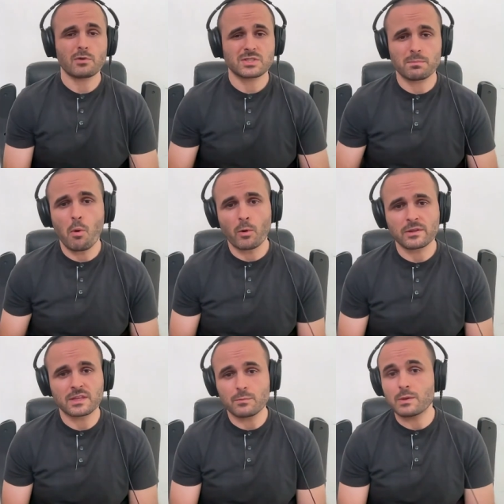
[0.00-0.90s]
Most
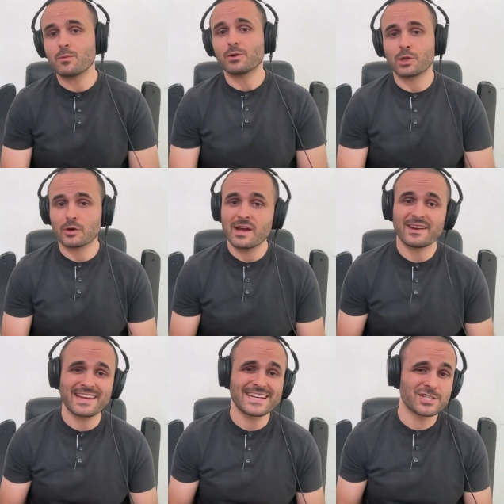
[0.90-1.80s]
importantly, we will learn
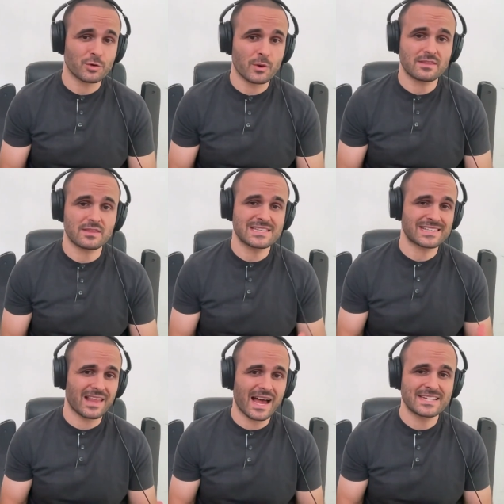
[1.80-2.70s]
how to integrate
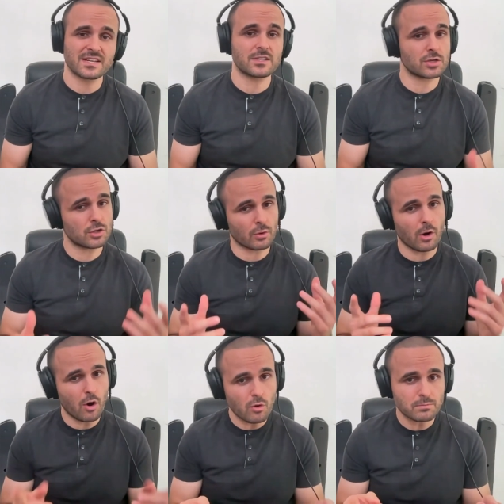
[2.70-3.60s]
these lines into
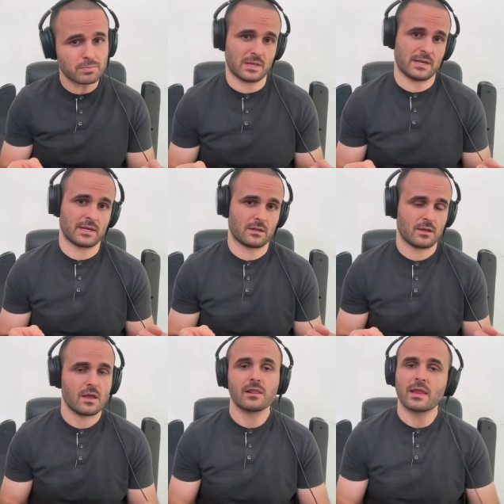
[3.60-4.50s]
your own playing,
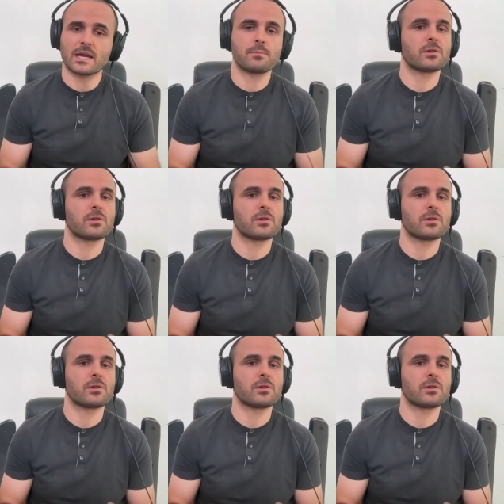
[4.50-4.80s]
like